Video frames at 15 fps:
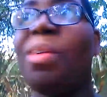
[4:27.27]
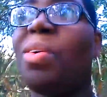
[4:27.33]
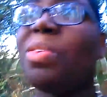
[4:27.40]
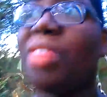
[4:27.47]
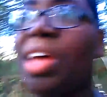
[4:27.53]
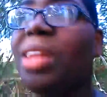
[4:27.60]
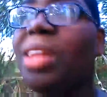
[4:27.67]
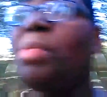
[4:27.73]
I
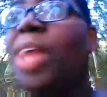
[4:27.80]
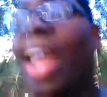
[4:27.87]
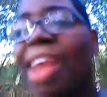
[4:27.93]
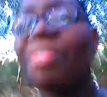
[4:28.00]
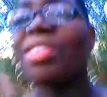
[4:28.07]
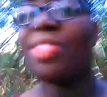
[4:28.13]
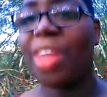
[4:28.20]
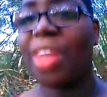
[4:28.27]
won't tell them
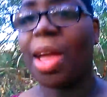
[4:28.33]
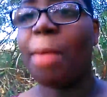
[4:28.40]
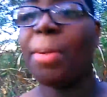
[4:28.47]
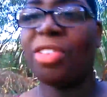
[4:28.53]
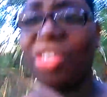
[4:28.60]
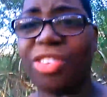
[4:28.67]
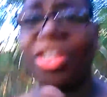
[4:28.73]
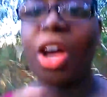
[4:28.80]
everything,
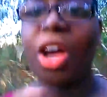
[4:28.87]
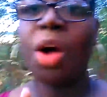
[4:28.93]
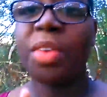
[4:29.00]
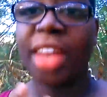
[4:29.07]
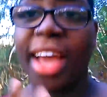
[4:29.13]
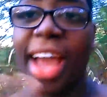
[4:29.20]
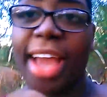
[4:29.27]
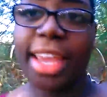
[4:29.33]
but just
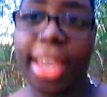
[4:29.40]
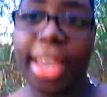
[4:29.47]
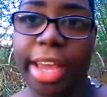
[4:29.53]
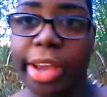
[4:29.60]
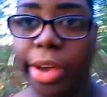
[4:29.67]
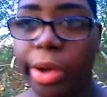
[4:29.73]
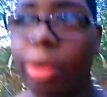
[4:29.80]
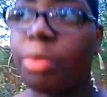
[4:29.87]
know that I
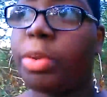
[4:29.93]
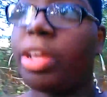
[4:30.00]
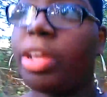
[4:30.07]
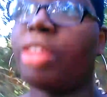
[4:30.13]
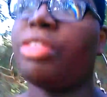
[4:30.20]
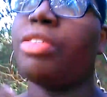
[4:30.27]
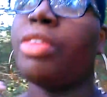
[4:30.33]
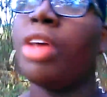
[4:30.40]
can't go
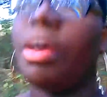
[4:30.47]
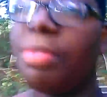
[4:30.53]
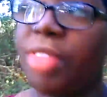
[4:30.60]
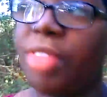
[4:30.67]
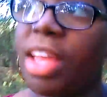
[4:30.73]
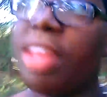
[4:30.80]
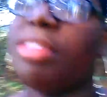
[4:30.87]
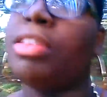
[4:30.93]
because of
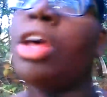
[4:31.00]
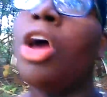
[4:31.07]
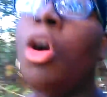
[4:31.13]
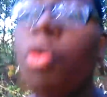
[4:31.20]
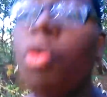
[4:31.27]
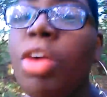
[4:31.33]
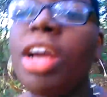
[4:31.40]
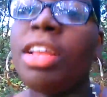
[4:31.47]
things.
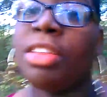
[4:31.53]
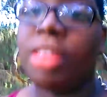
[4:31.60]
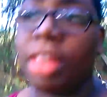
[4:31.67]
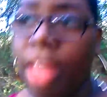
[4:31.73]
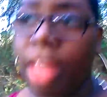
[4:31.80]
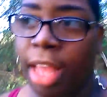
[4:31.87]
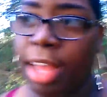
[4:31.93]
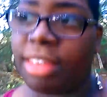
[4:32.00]
Really,
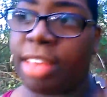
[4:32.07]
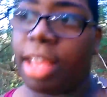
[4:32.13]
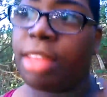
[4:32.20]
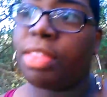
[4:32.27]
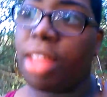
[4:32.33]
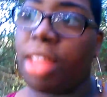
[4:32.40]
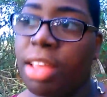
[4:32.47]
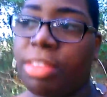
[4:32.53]
like I
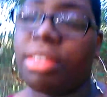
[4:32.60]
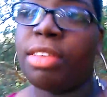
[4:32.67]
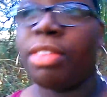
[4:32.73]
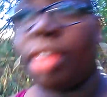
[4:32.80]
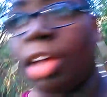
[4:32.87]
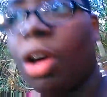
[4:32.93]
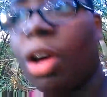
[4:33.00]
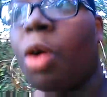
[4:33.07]
said, things
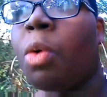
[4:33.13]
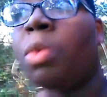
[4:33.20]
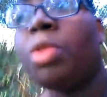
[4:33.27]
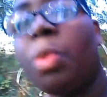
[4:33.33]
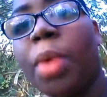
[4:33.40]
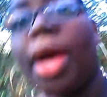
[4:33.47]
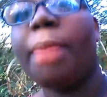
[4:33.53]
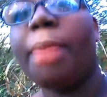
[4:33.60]
just didn't go
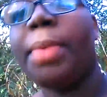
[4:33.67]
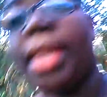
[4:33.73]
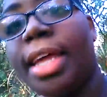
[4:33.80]
the way I